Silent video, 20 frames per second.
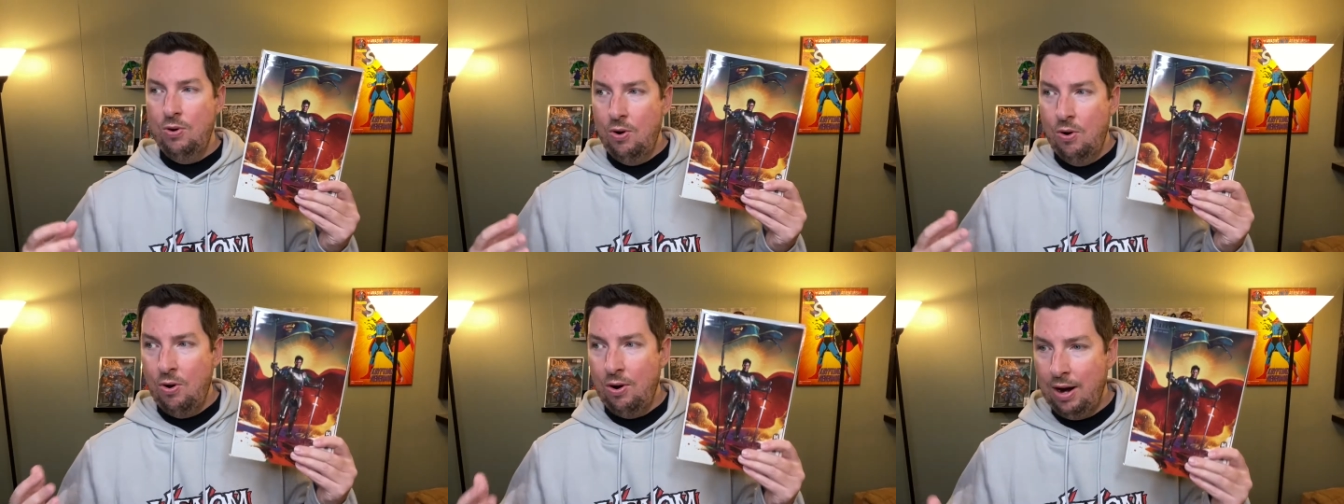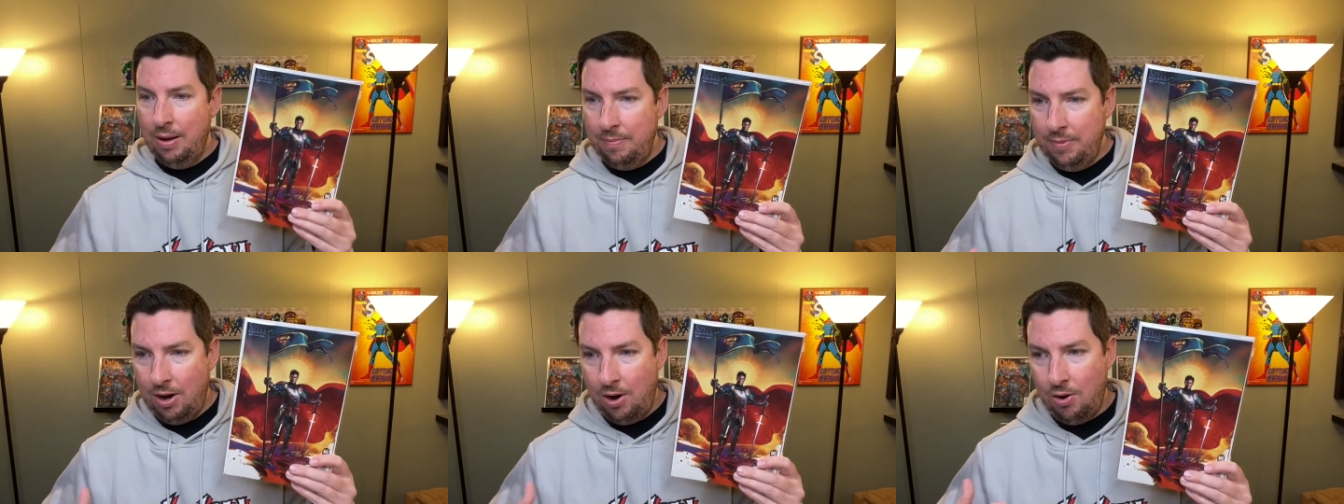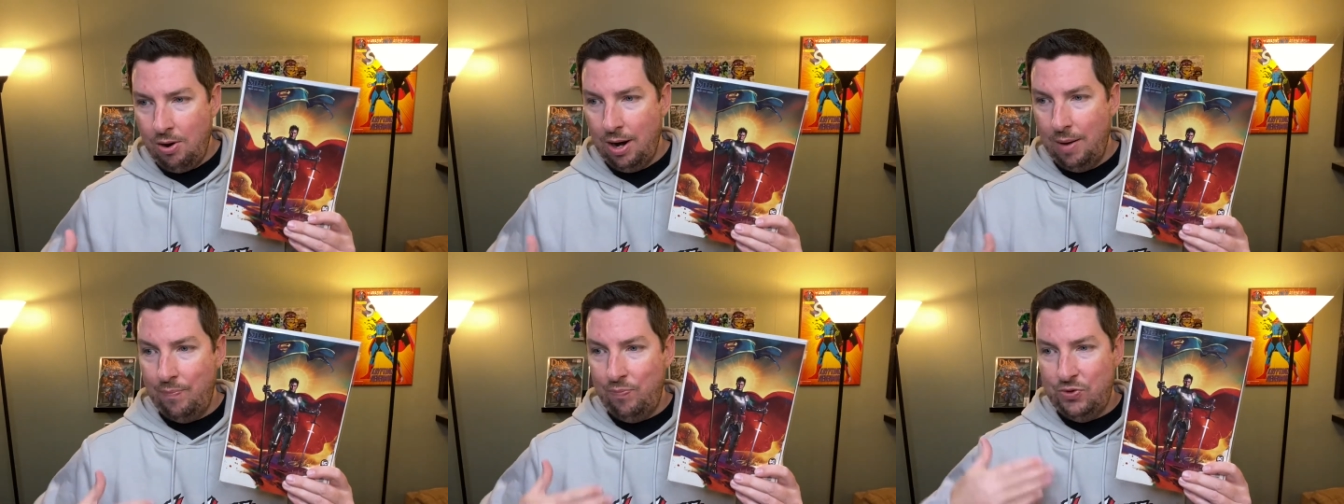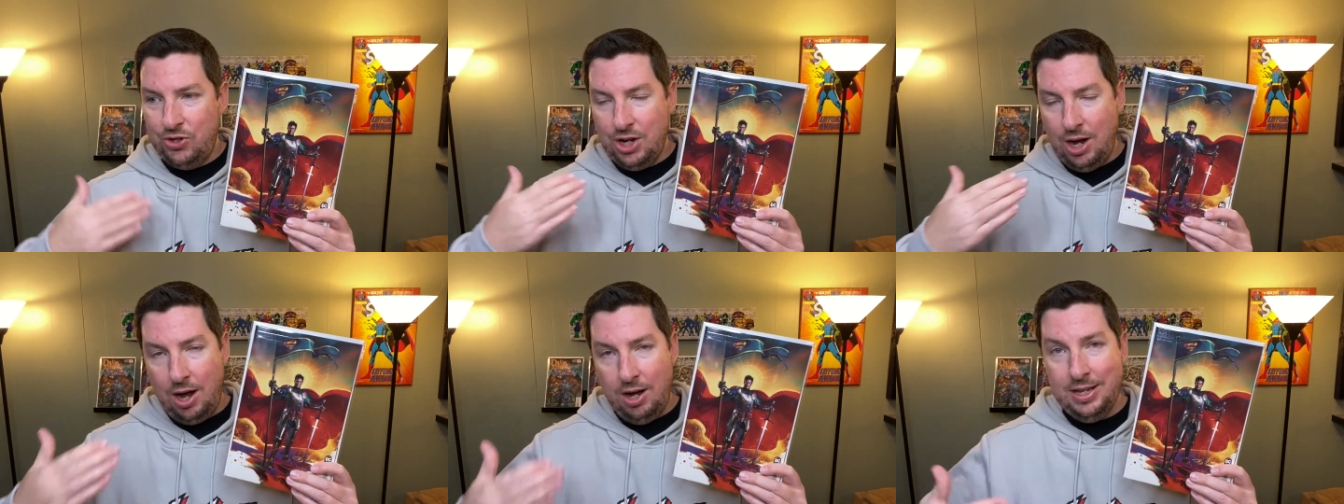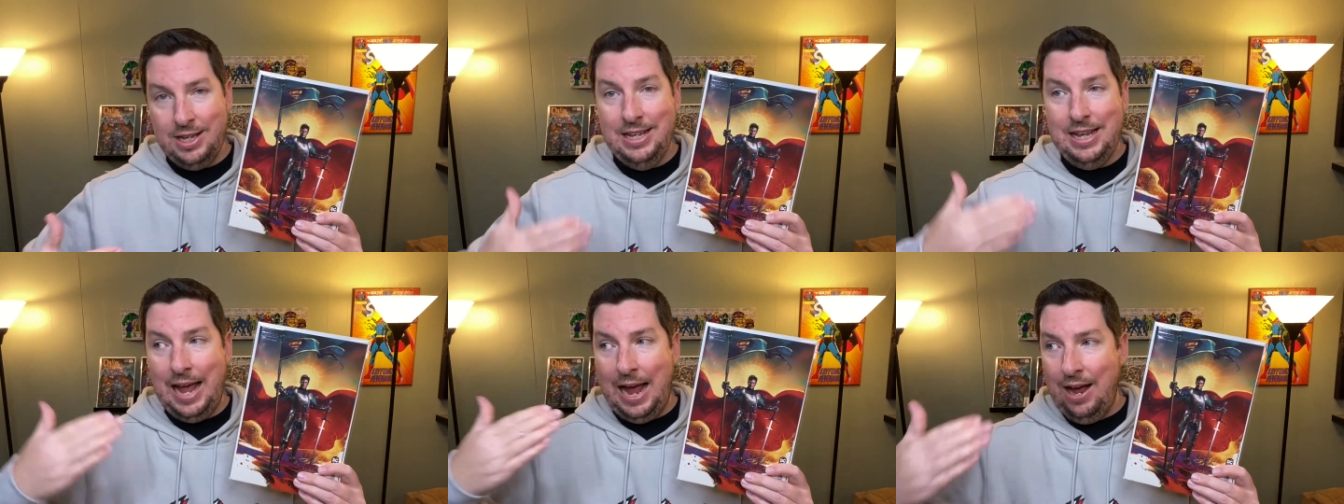or I'm
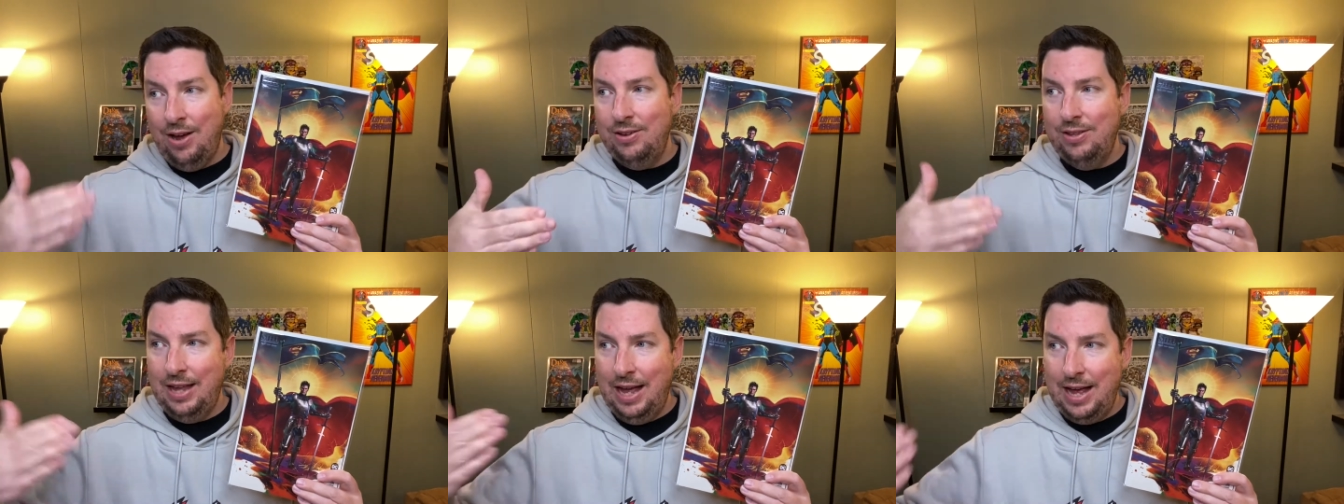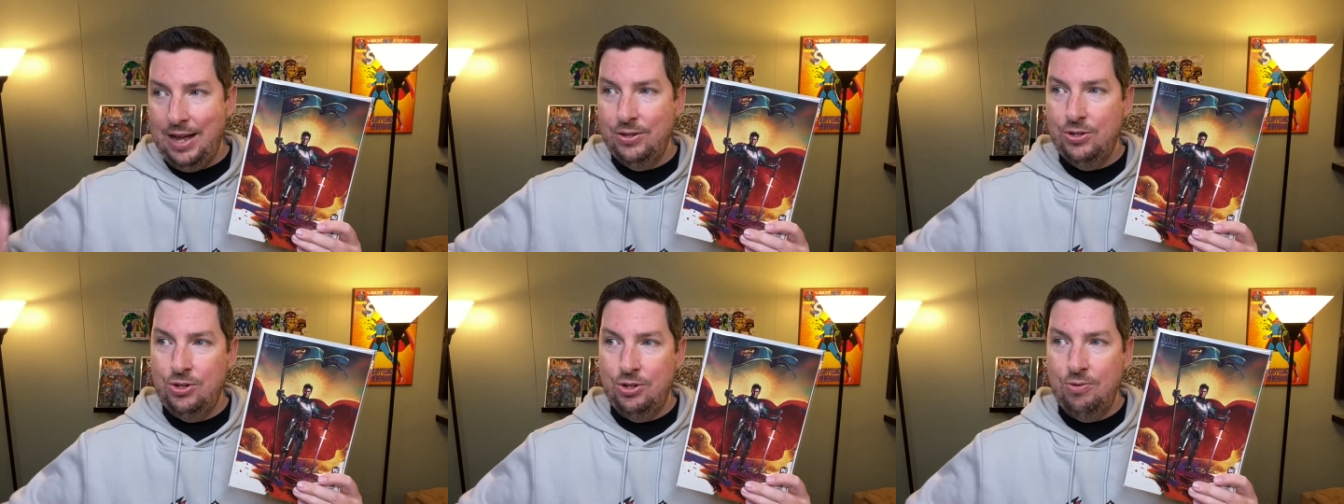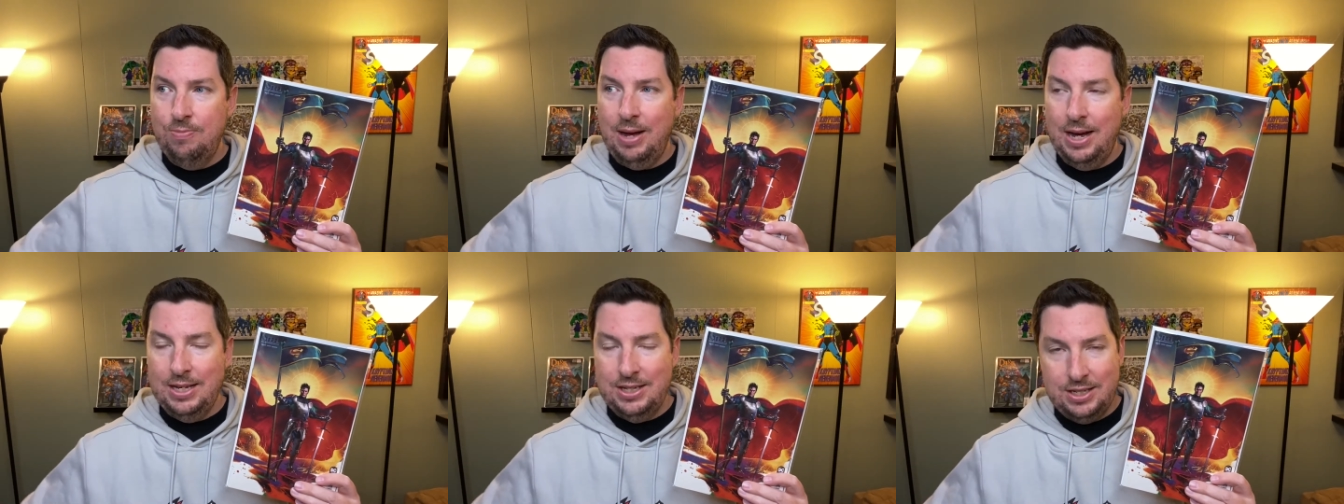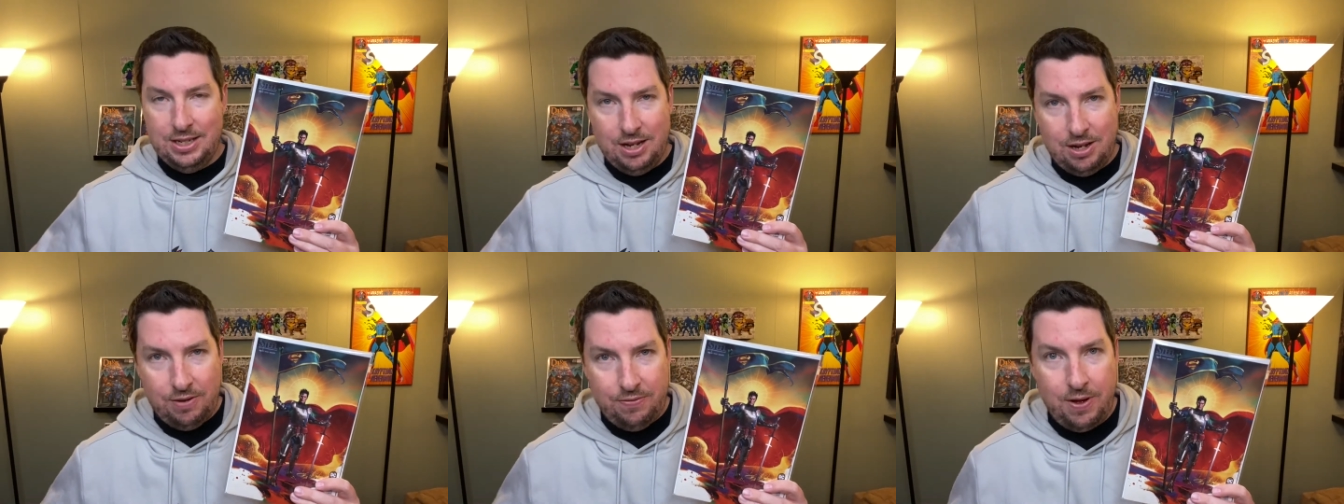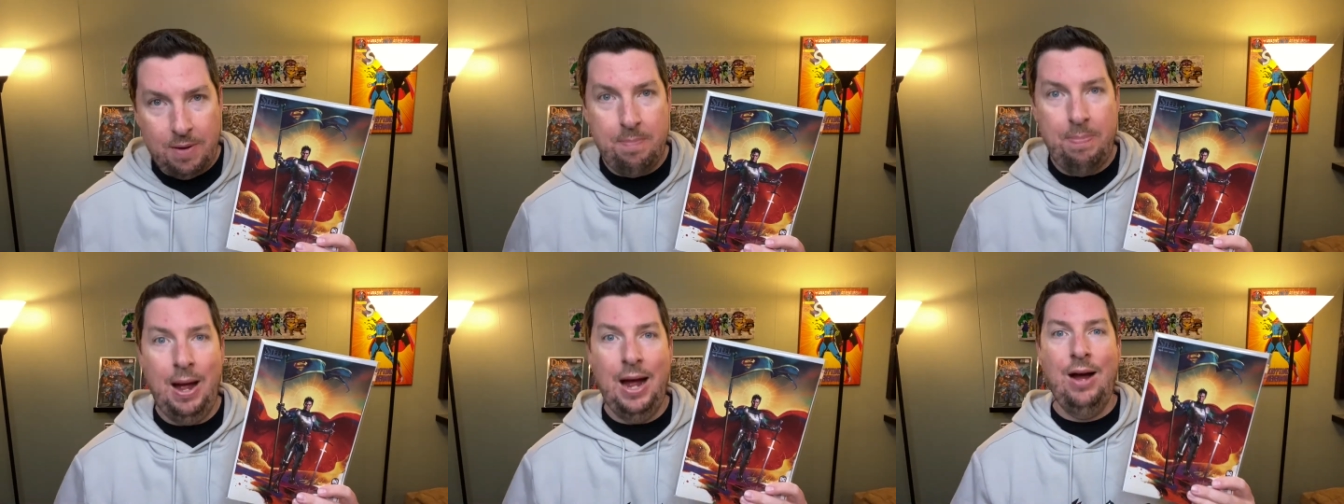talking out loud to myself
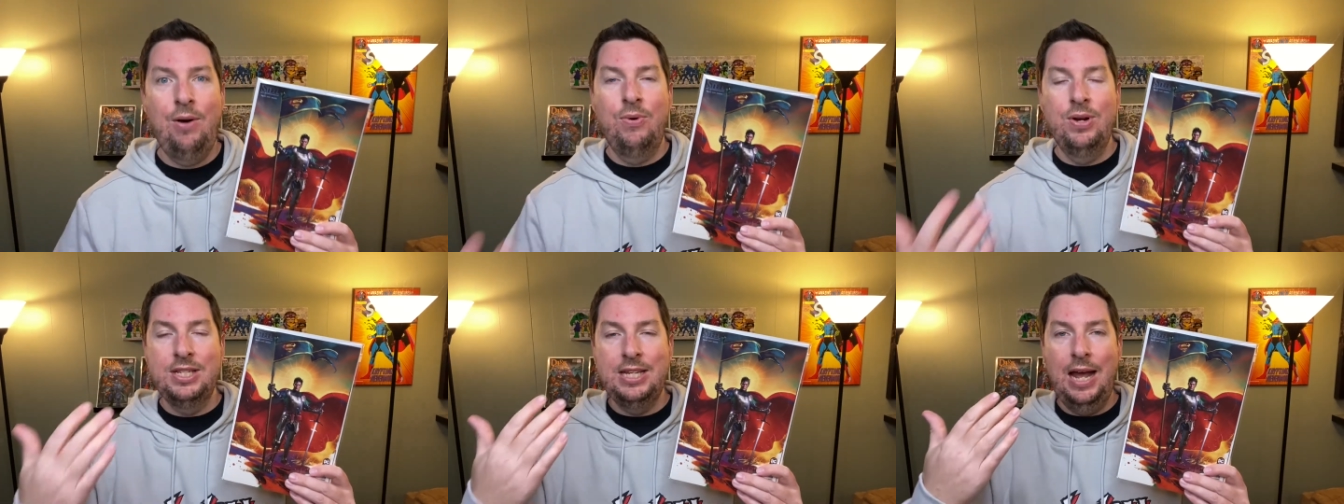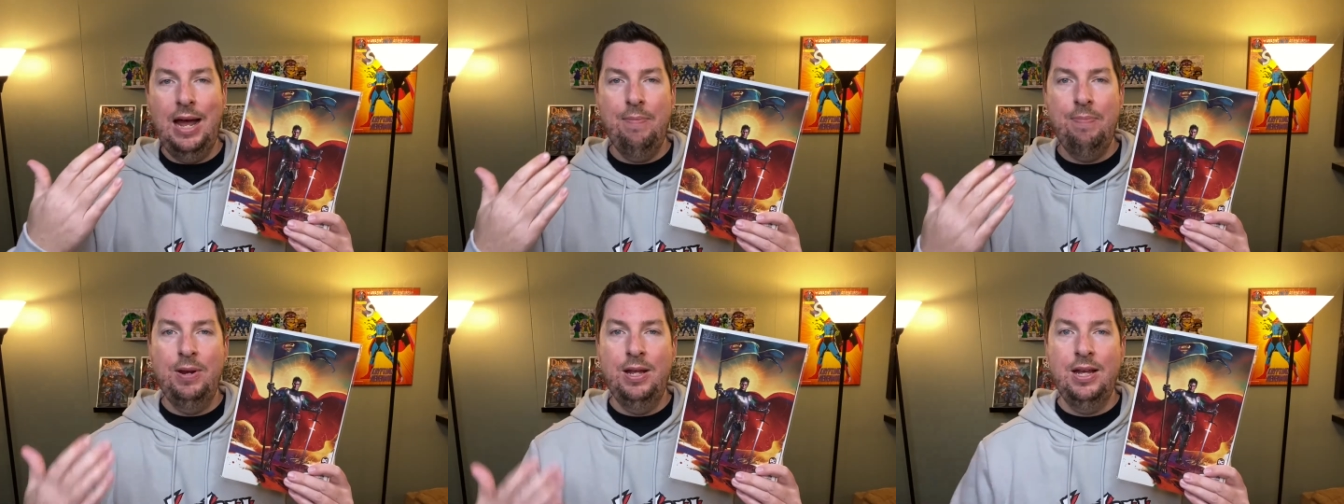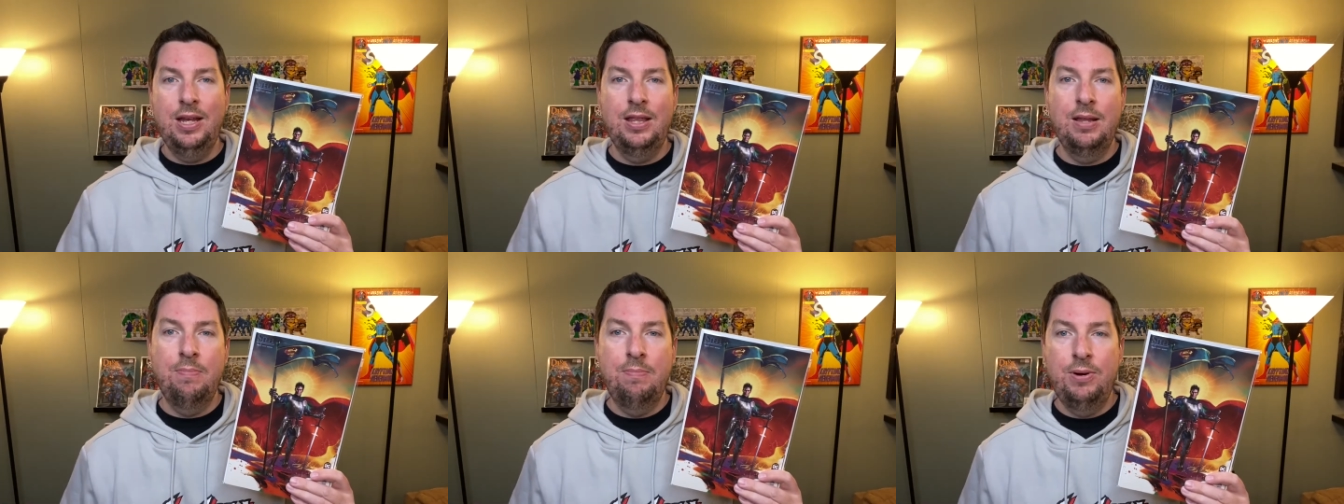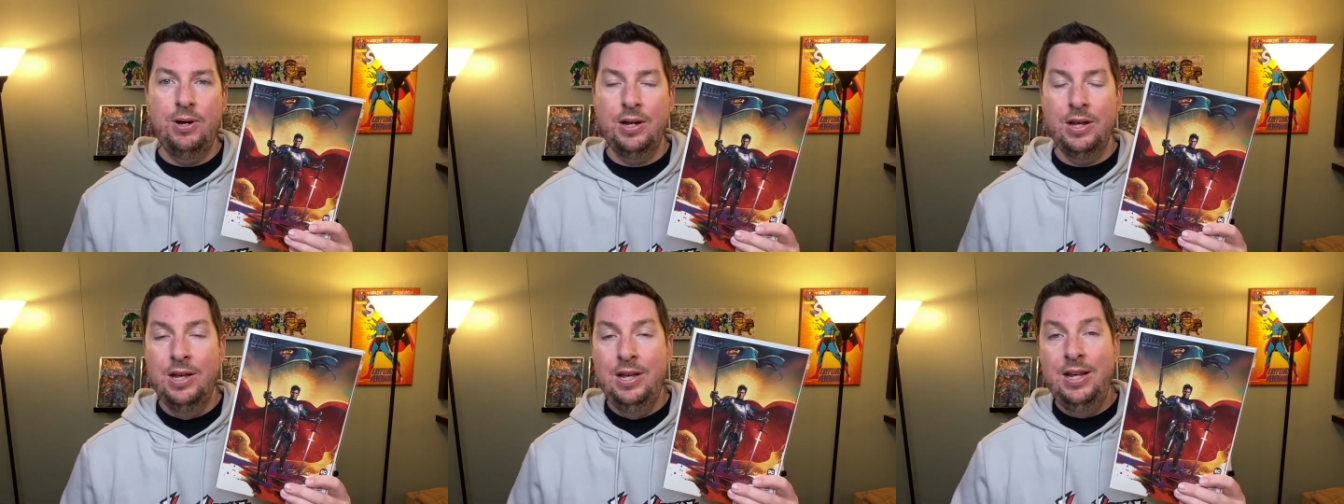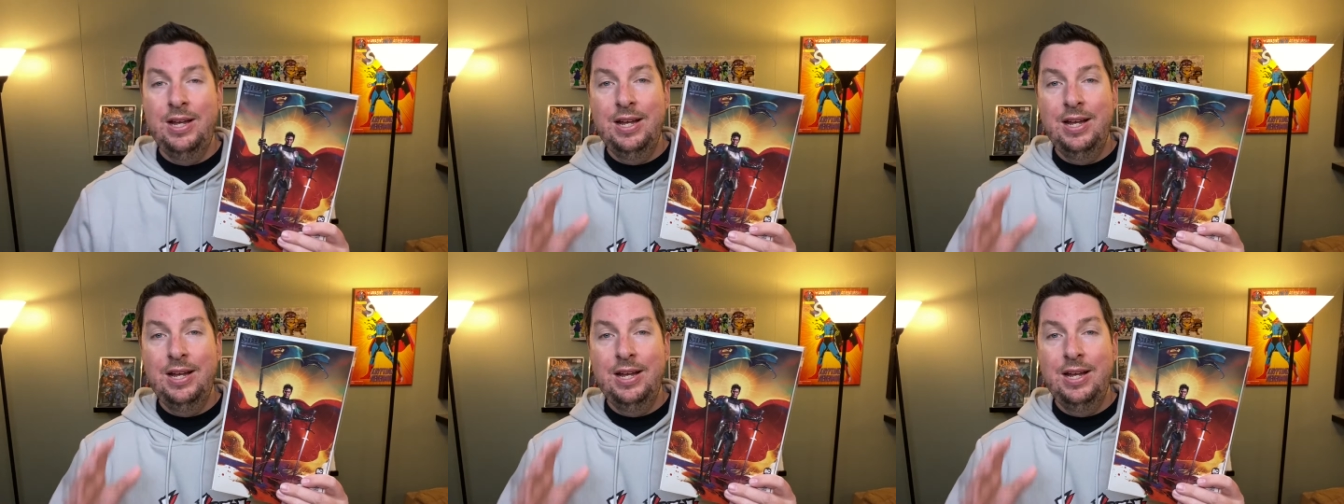about what's happening in the book.